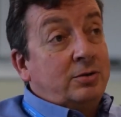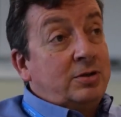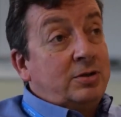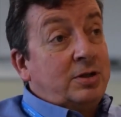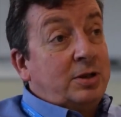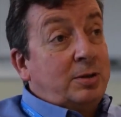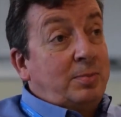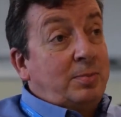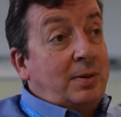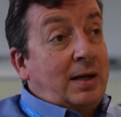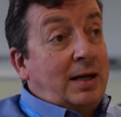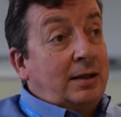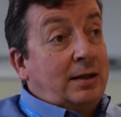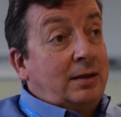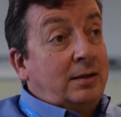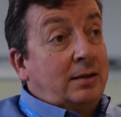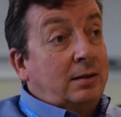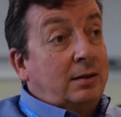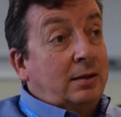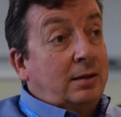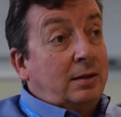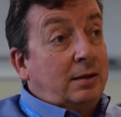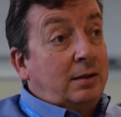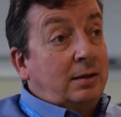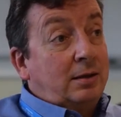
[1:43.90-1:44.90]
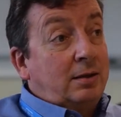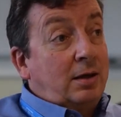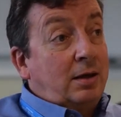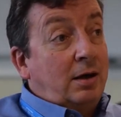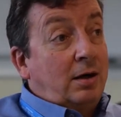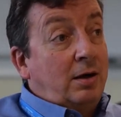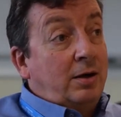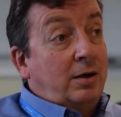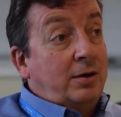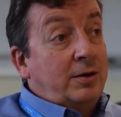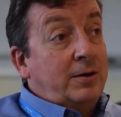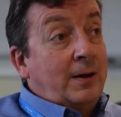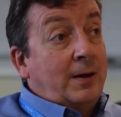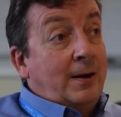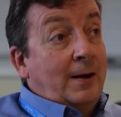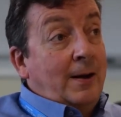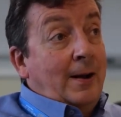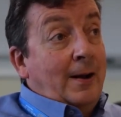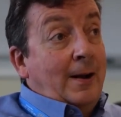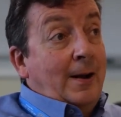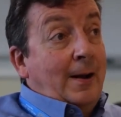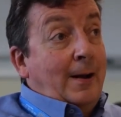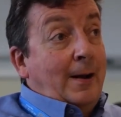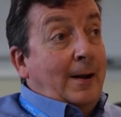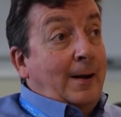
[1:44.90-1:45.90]
the blank card.
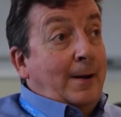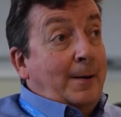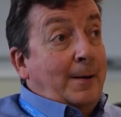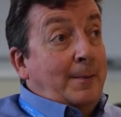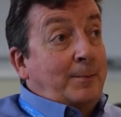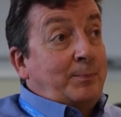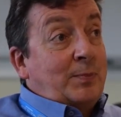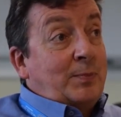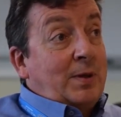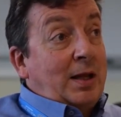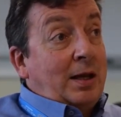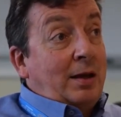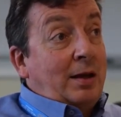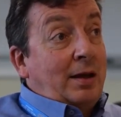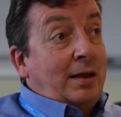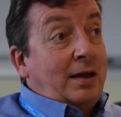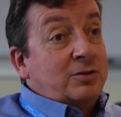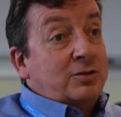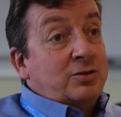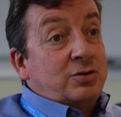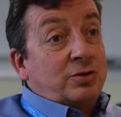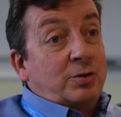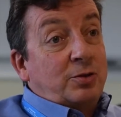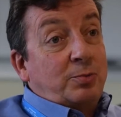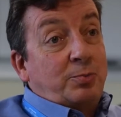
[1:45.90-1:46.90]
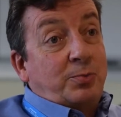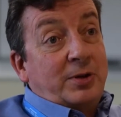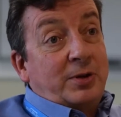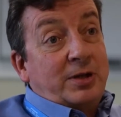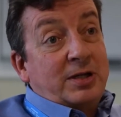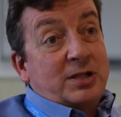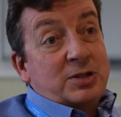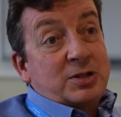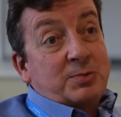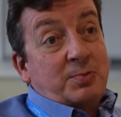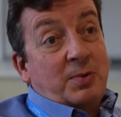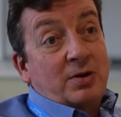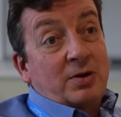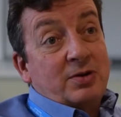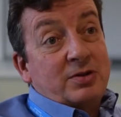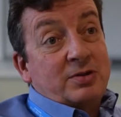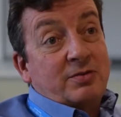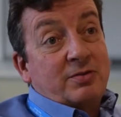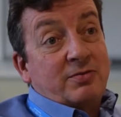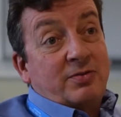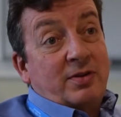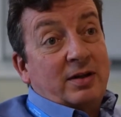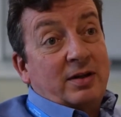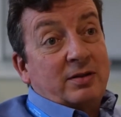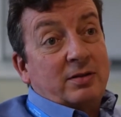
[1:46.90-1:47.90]
Now that sort of predisposes
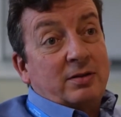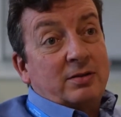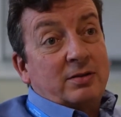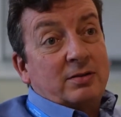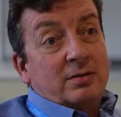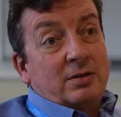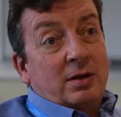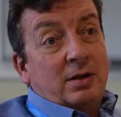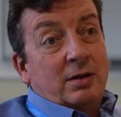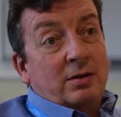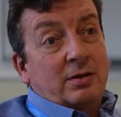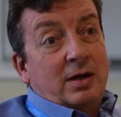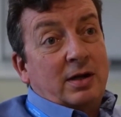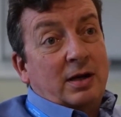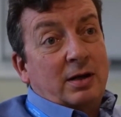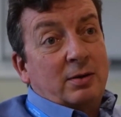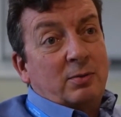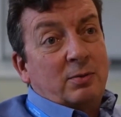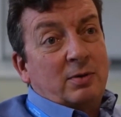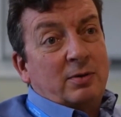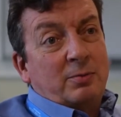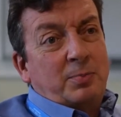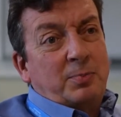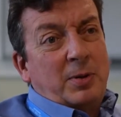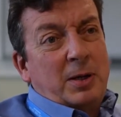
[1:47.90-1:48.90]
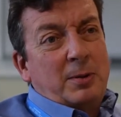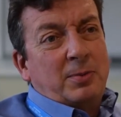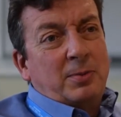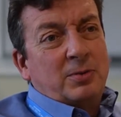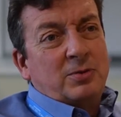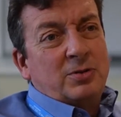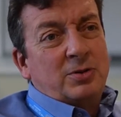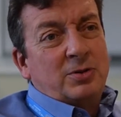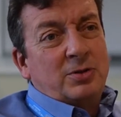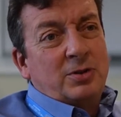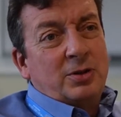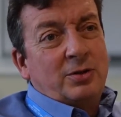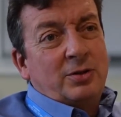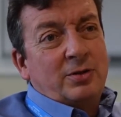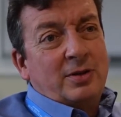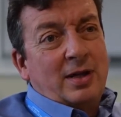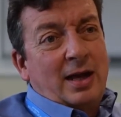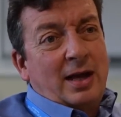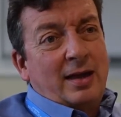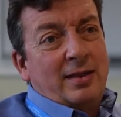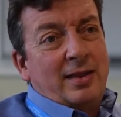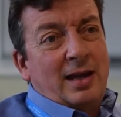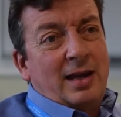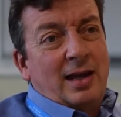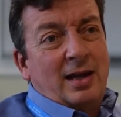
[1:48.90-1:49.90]
the fact that people to do
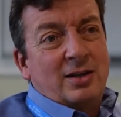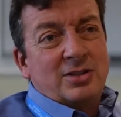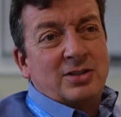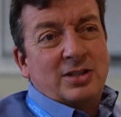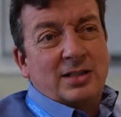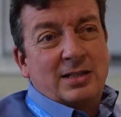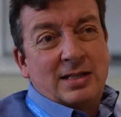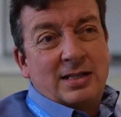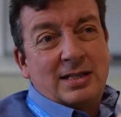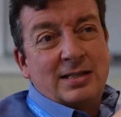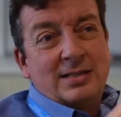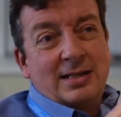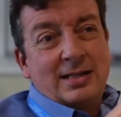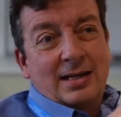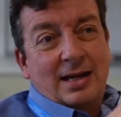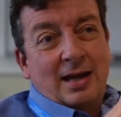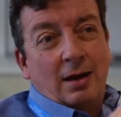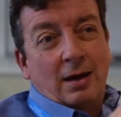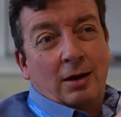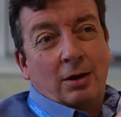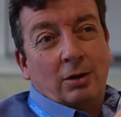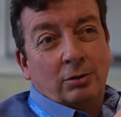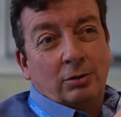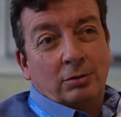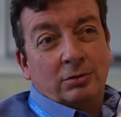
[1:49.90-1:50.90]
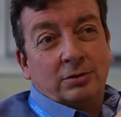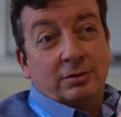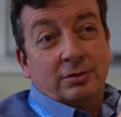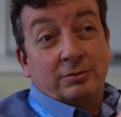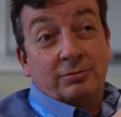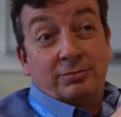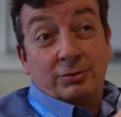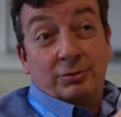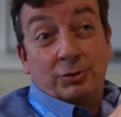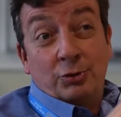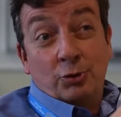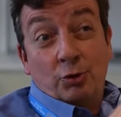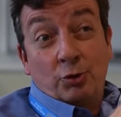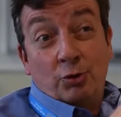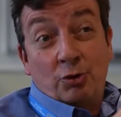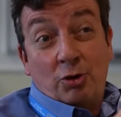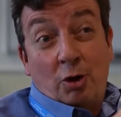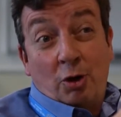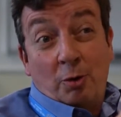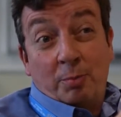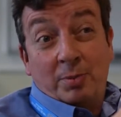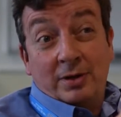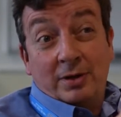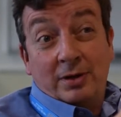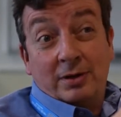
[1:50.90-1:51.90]
that, they actually need to get hold of your
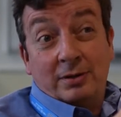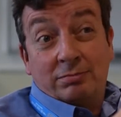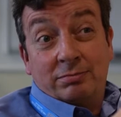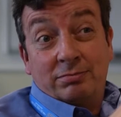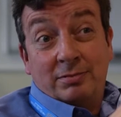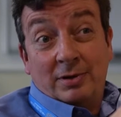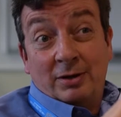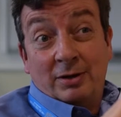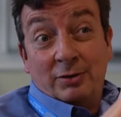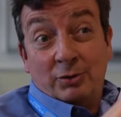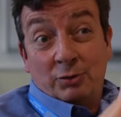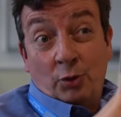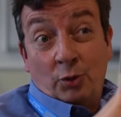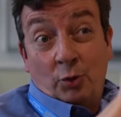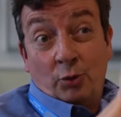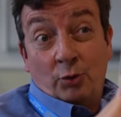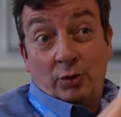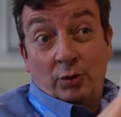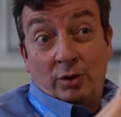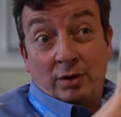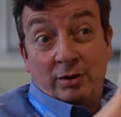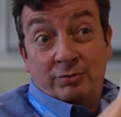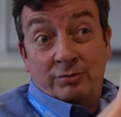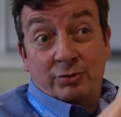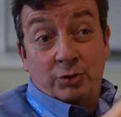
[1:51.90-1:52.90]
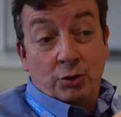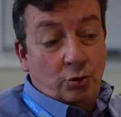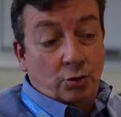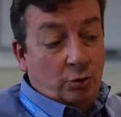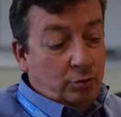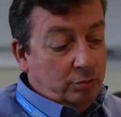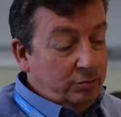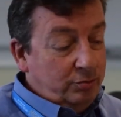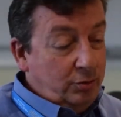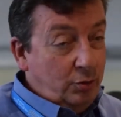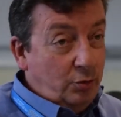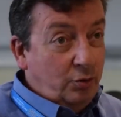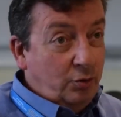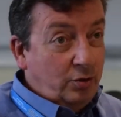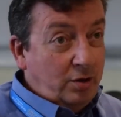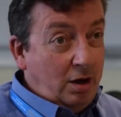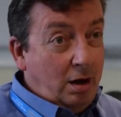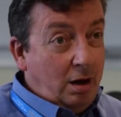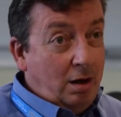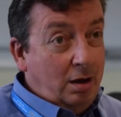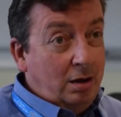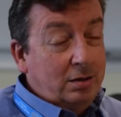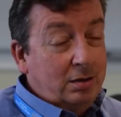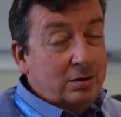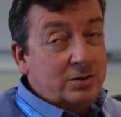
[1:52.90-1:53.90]
copy of your
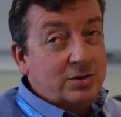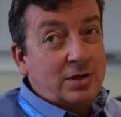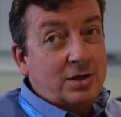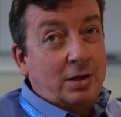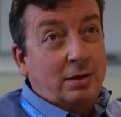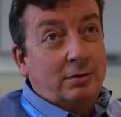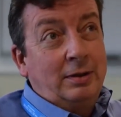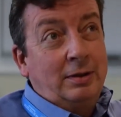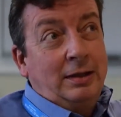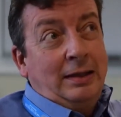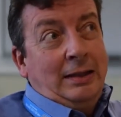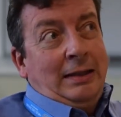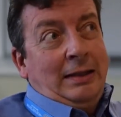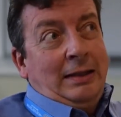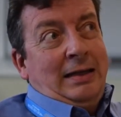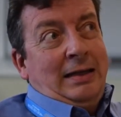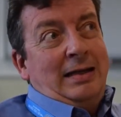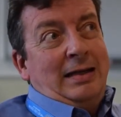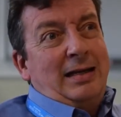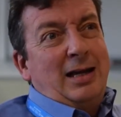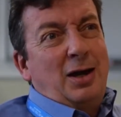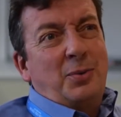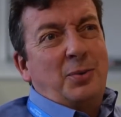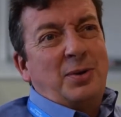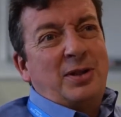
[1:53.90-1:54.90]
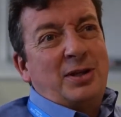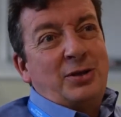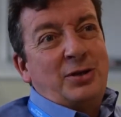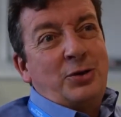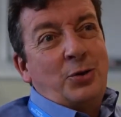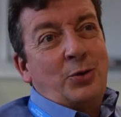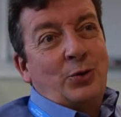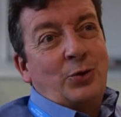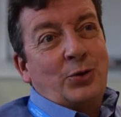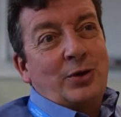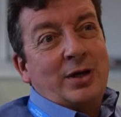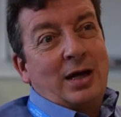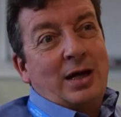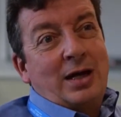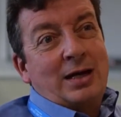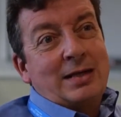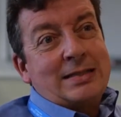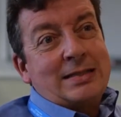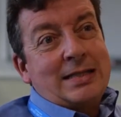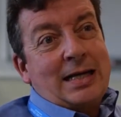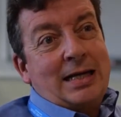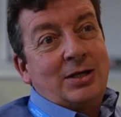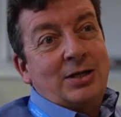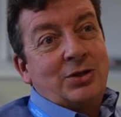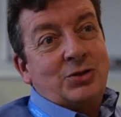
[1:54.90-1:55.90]
card. So within
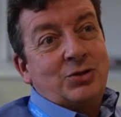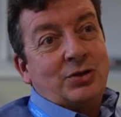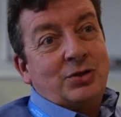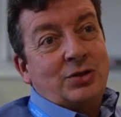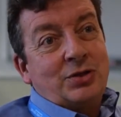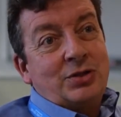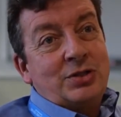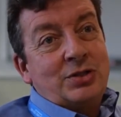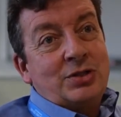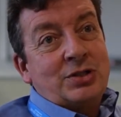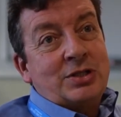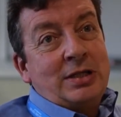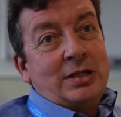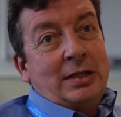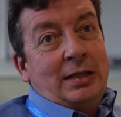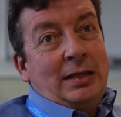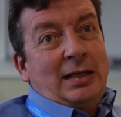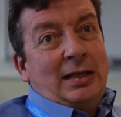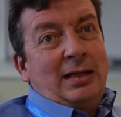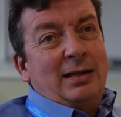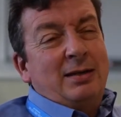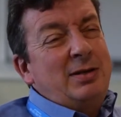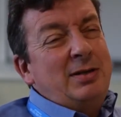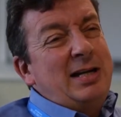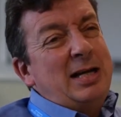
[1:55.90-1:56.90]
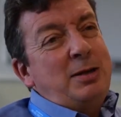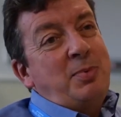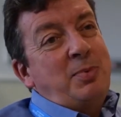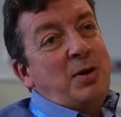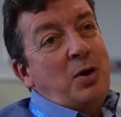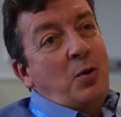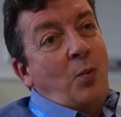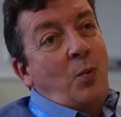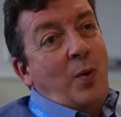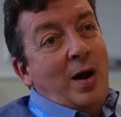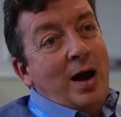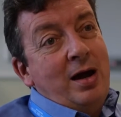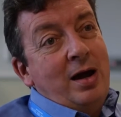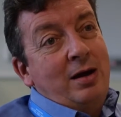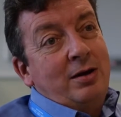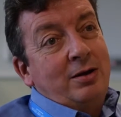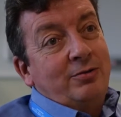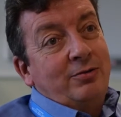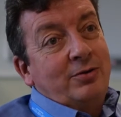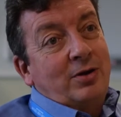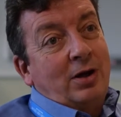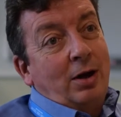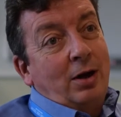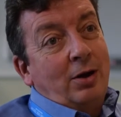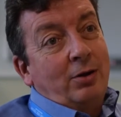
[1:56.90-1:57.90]
organisations you need to be aware
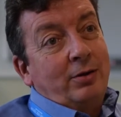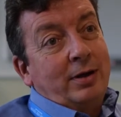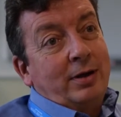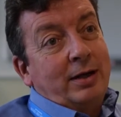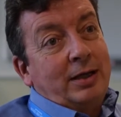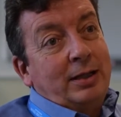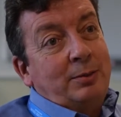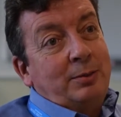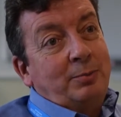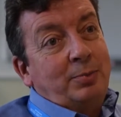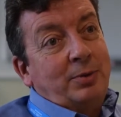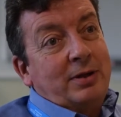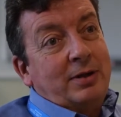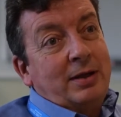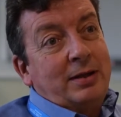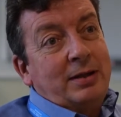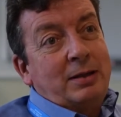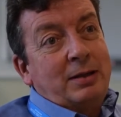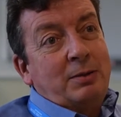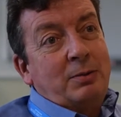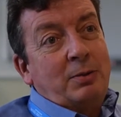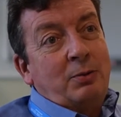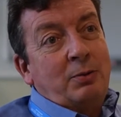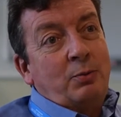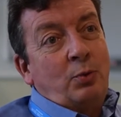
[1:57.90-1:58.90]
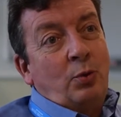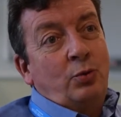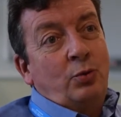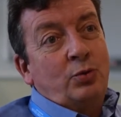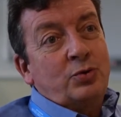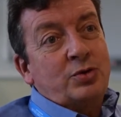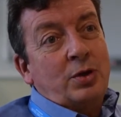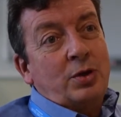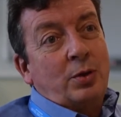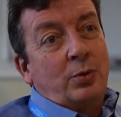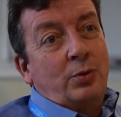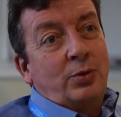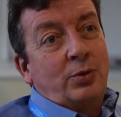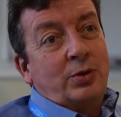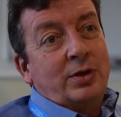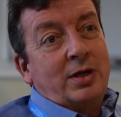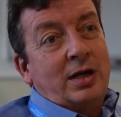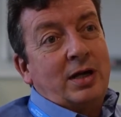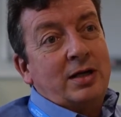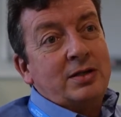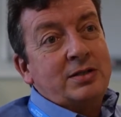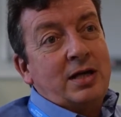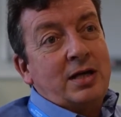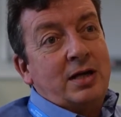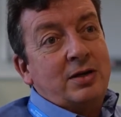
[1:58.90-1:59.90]
of cloning, but I think also
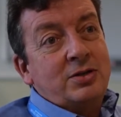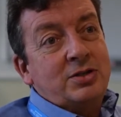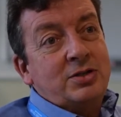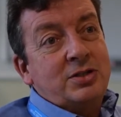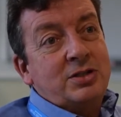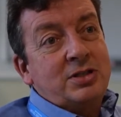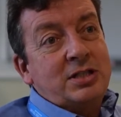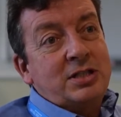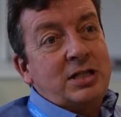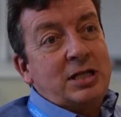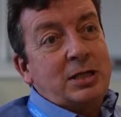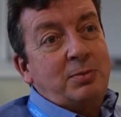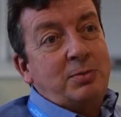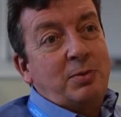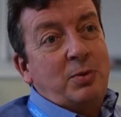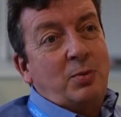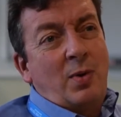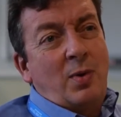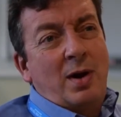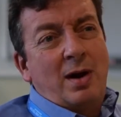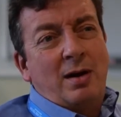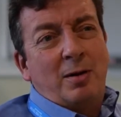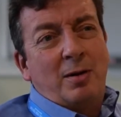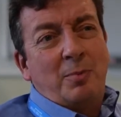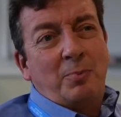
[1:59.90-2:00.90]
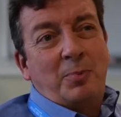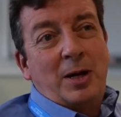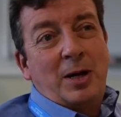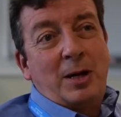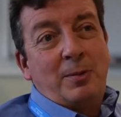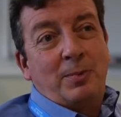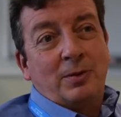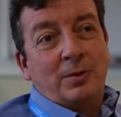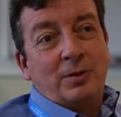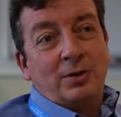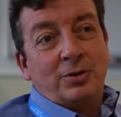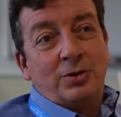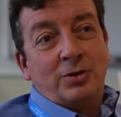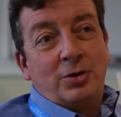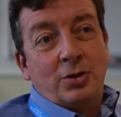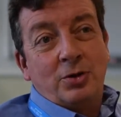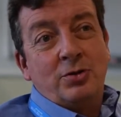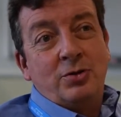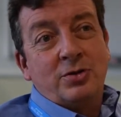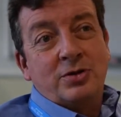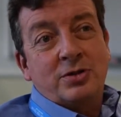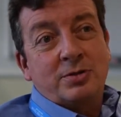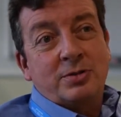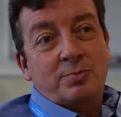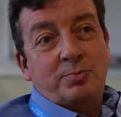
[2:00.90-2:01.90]
organisations need to be aware, and people that
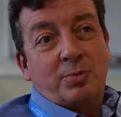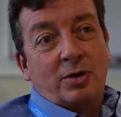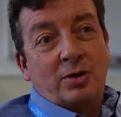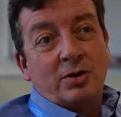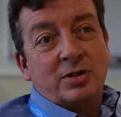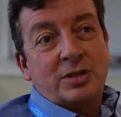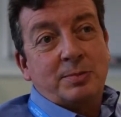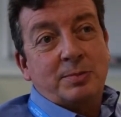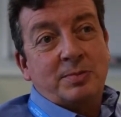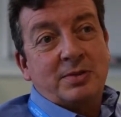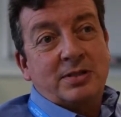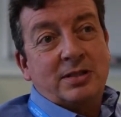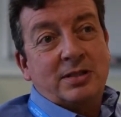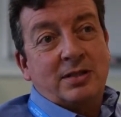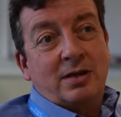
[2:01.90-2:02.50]
use proximity